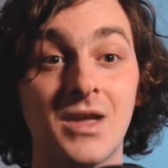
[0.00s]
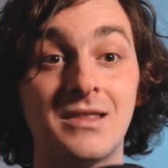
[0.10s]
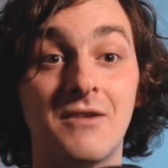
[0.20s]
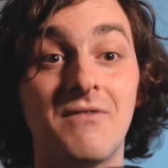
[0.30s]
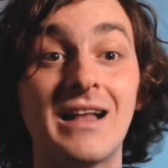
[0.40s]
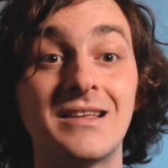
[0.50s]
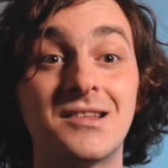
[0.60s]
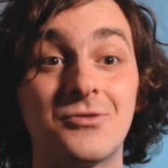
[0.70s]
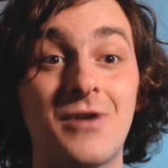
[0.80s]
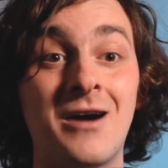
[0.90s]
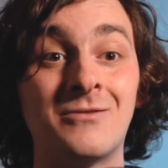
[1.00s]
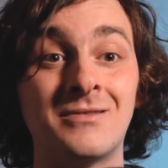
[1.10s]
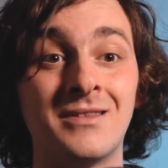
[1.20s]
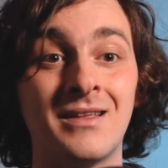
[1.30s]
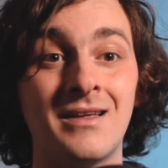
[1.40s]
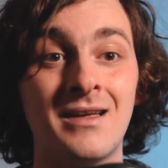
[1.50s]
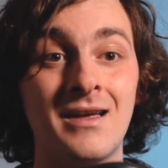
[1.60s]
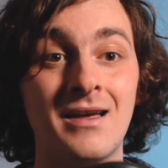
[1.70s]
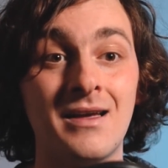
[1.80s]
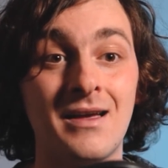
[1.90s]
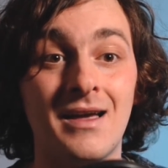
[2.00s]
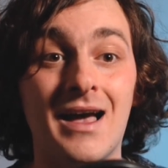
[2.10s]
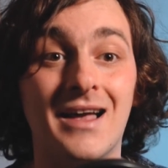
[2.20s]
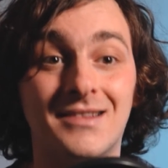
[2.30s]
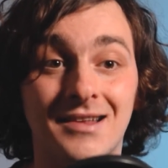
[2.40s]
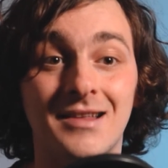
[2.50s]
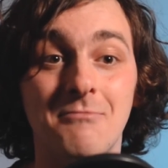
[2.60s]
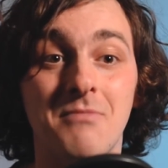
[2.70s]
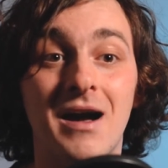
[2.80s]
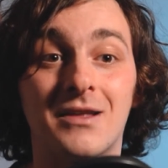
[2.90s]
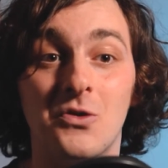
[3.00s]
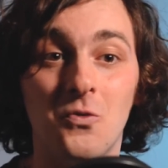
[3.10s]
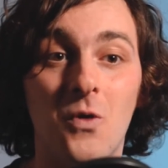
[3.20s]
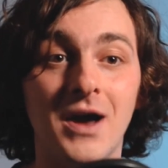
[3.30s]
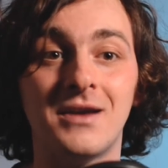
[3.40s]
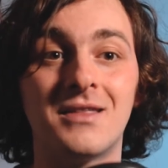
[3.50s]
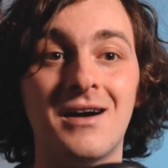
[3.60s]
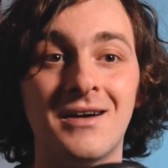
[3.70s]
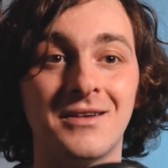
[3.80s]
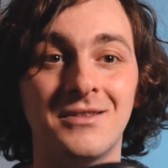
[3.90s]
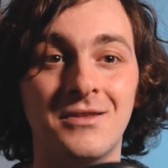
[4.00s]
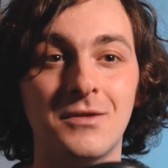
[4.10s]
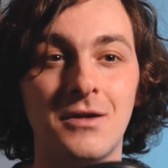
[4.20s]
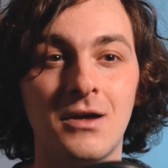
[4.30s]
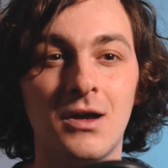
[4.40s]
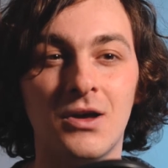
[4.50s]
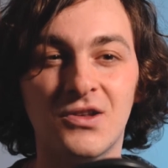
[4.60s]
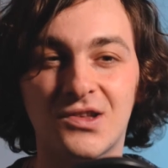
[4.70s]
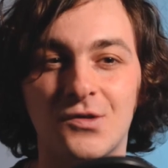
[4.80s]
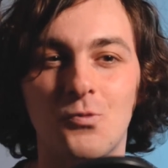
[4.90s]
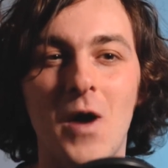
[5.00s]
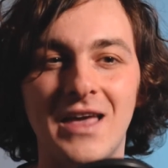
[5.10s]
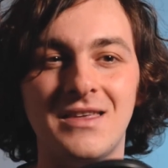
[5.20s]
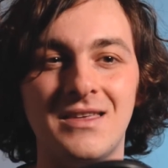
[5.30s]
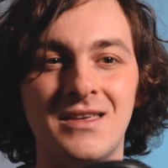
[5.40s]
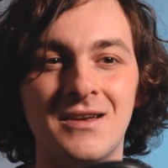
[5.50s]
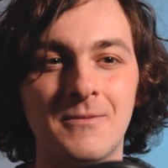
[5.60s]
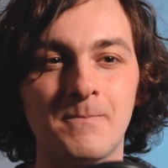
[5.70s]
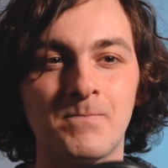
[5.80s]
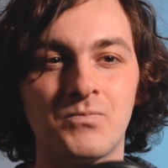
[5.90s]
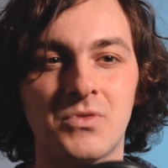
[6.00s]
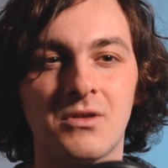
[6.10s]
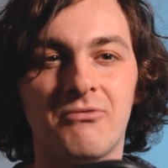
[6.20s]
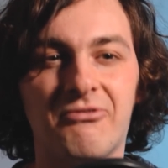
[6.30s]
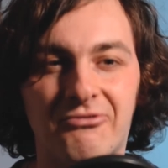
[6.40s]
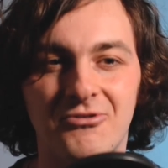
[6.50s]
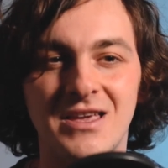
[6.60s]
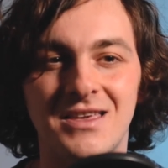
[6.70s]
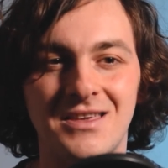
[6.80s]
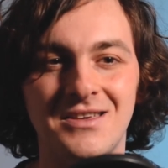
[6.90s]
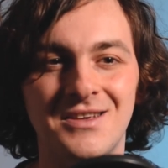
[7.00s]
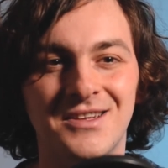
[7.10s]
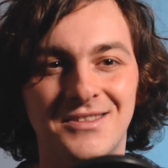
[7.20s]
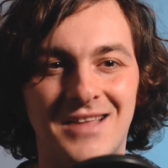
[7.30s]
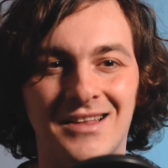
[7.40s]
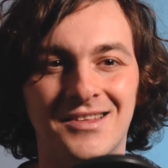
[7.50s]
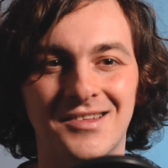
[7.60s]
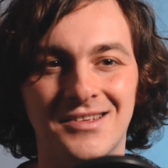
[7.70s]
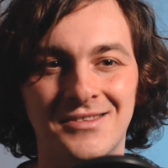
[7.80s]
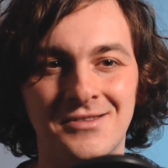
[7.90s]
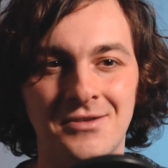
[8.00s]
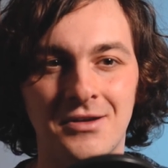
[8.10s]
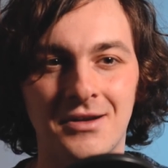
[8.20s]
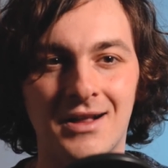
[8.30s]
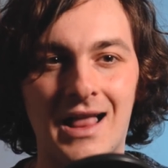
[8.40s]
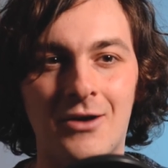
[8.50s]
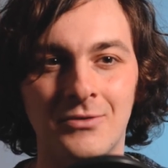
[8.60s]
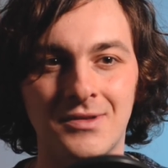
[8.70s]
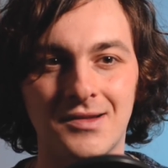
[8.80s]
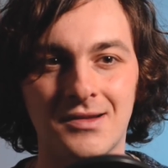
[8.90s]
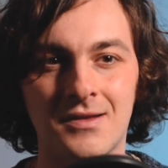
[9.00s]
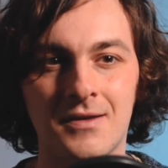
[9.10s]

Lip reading: in the valleys around as they send back the wide-eyed, sweaty, freaky dancing clowns.